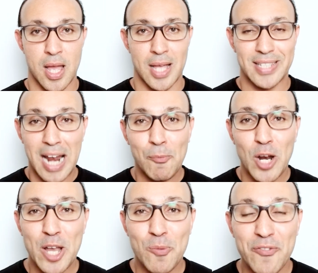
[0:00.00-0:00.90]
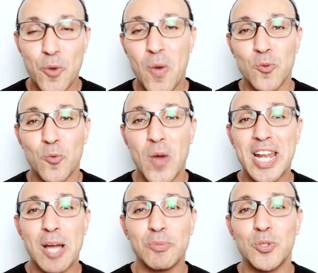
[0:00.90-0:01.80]
Assalamu alaikum everyone,
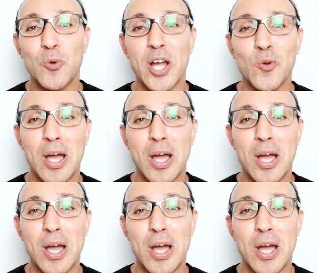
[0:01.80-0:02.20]
welcome to a new